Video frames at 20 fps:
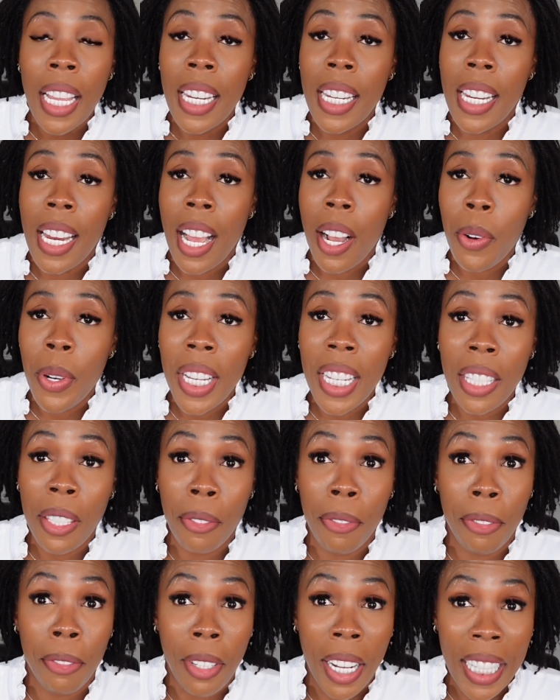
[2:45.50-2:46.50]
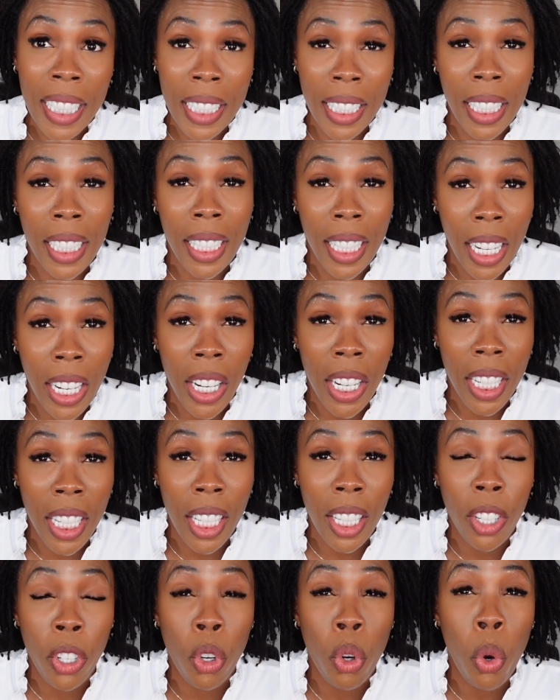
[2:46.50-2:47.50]
Now he's fighting her
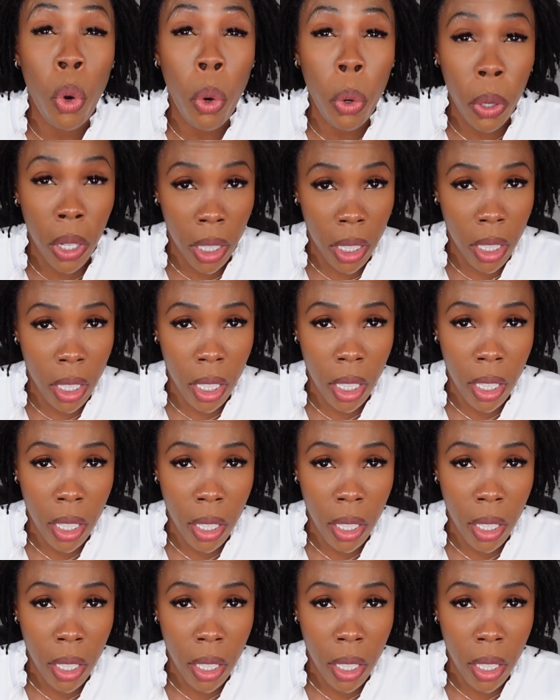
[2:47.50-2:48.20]
in court.